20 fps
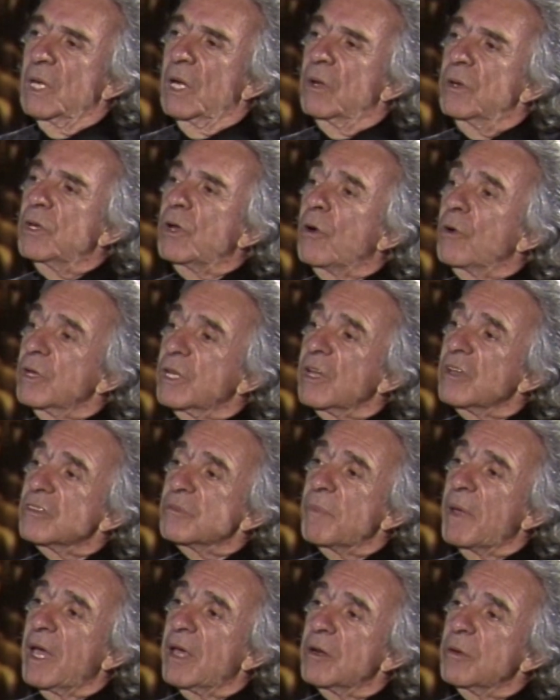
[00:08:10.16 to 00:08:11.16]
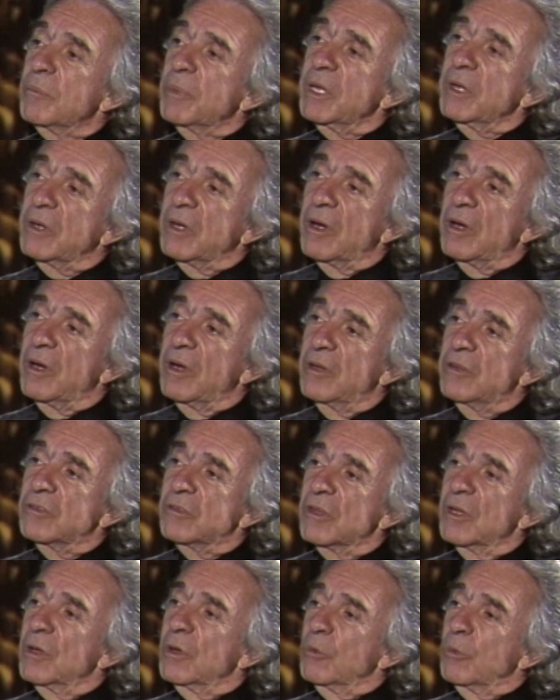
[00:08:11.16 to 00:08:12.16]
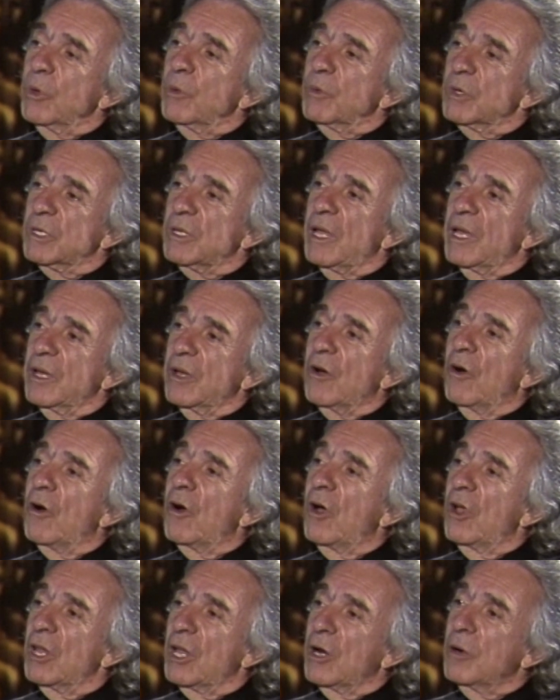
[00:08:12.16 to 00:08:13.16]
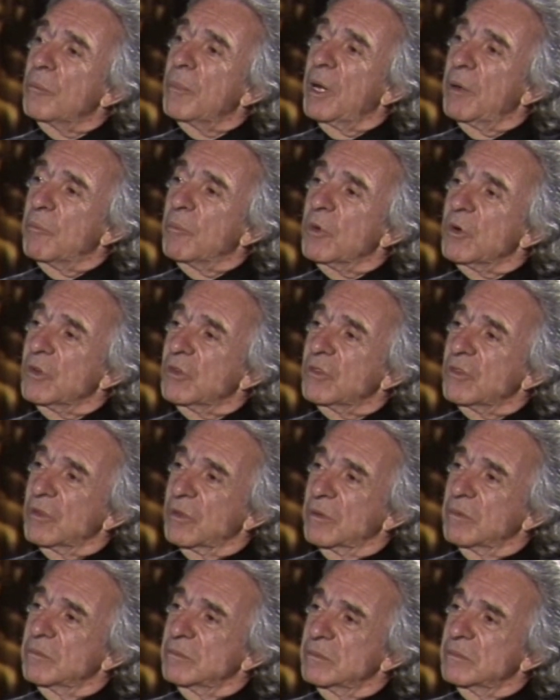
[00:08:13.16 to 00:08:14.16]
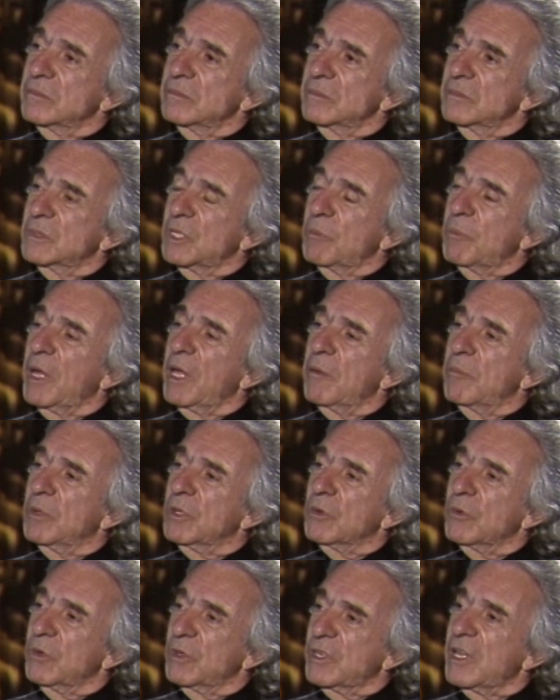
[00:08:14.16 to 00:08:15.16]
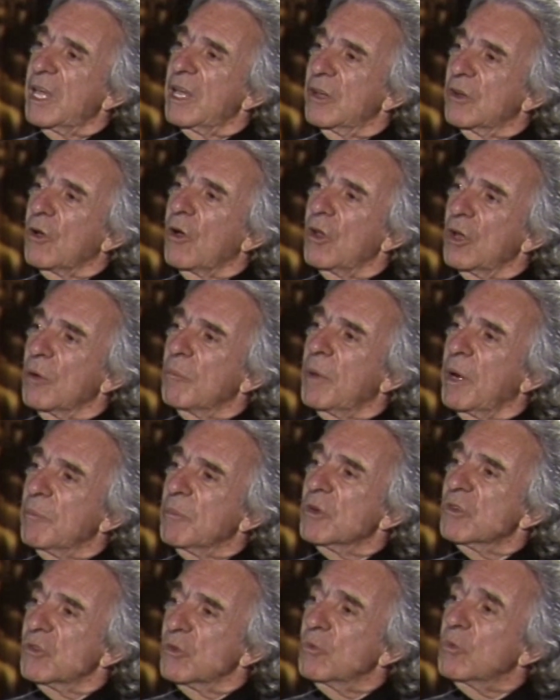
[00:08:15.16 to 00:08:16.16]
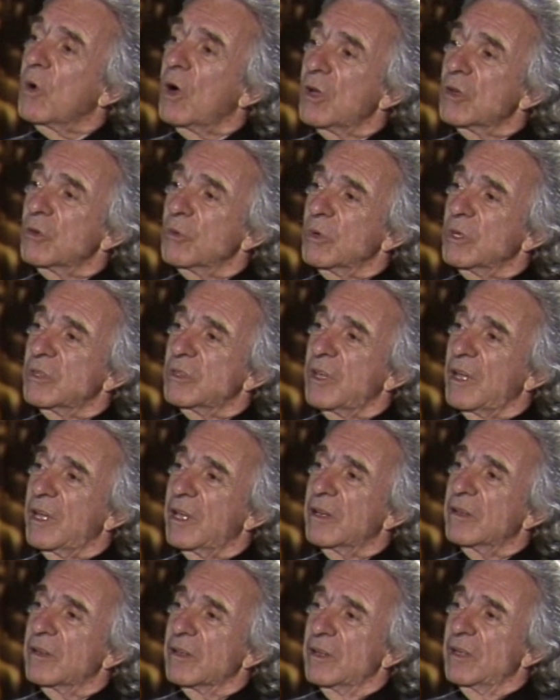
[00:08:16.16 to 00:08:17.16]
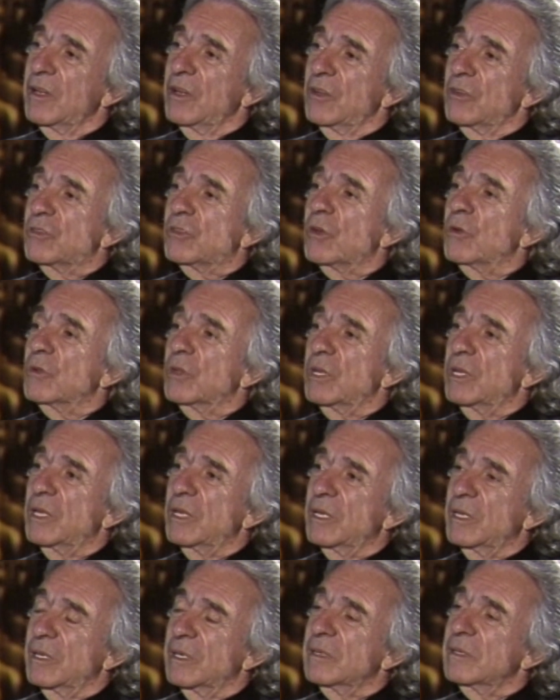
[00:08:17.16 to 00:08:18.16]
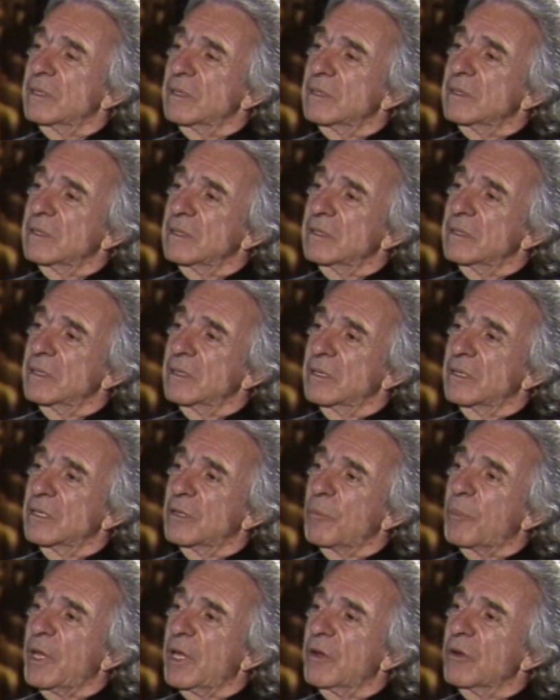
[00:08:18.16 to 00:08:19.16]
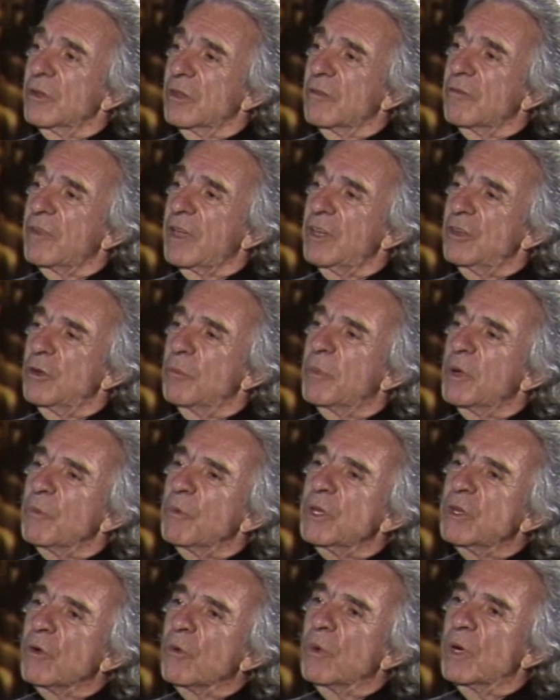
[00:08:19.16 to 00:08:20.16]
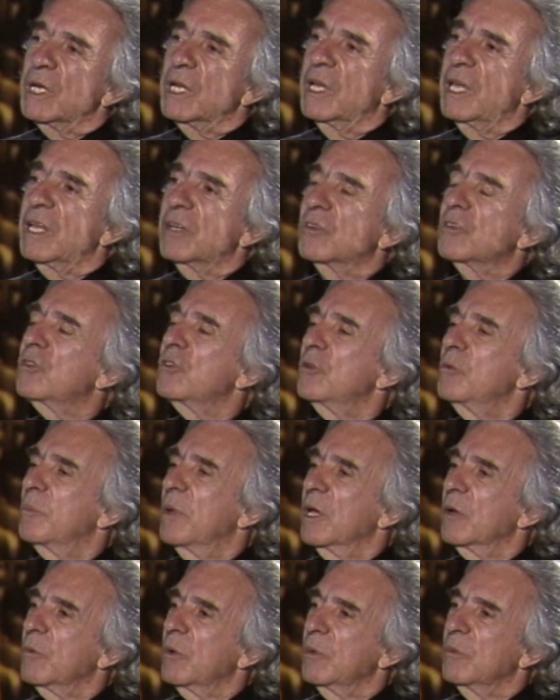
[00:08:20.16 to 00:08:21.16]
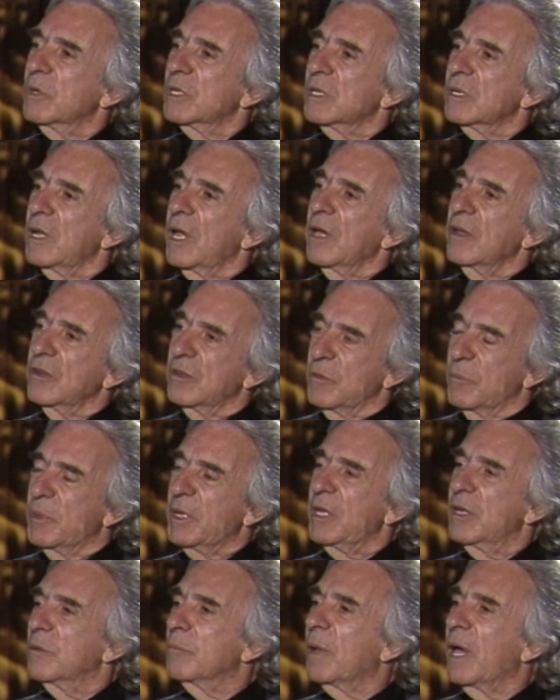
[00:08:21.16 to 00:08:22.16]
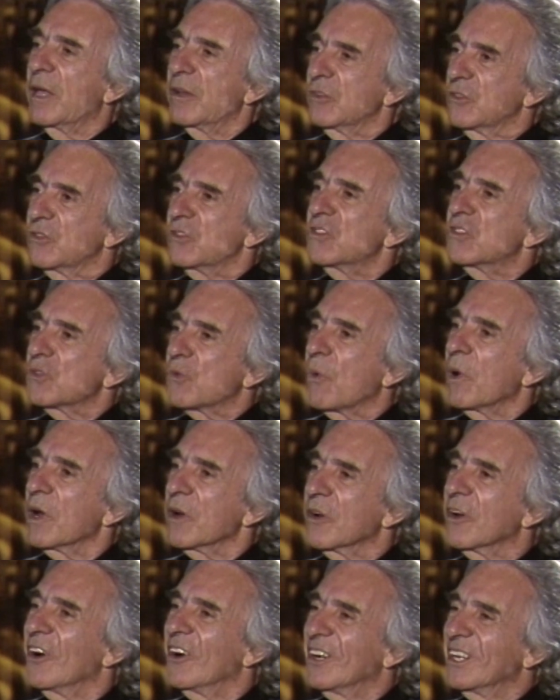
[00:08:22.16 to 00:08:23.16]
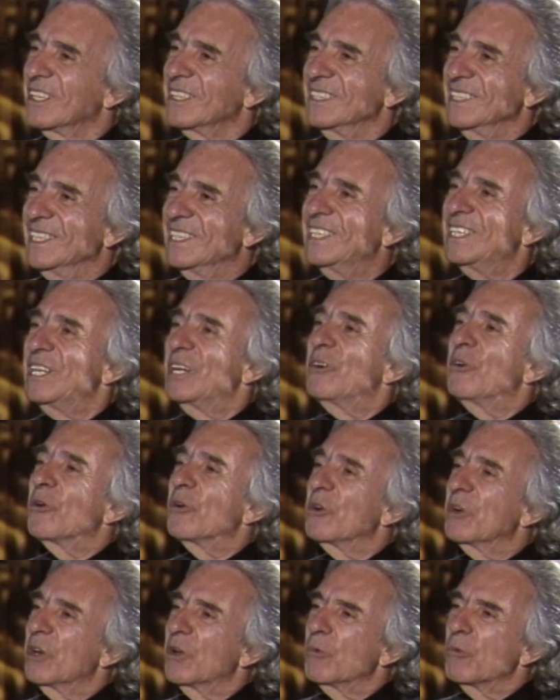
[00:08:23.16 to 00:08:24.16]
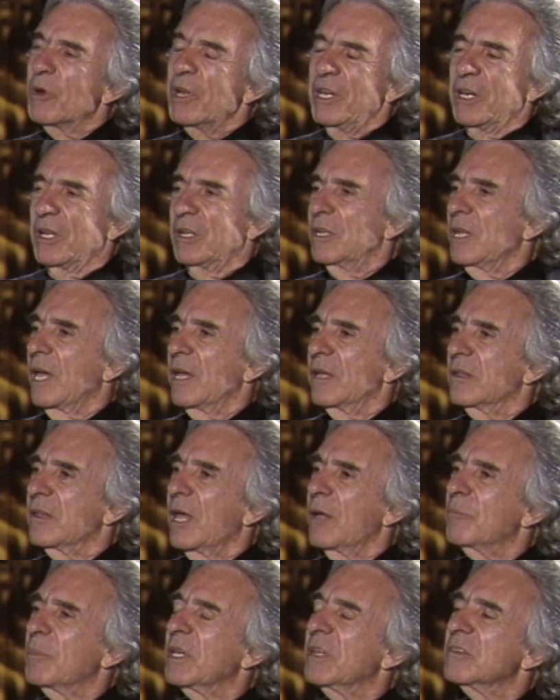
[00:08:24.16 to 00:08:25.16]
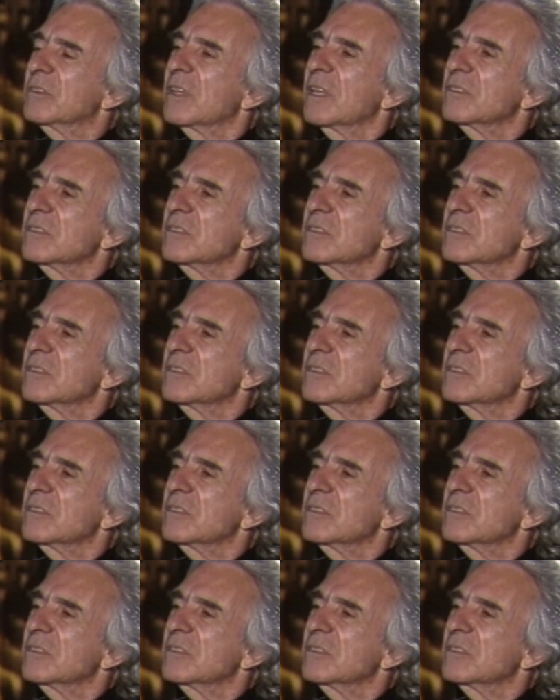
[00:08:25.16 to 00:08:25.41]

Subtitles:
No, it does matter because we would like all our members to be able to attend, all our members who want to attend. So the bigger the venue, but we don't want to get too big. We wouldn't like to be in Madison Square Garden or an arena like that, because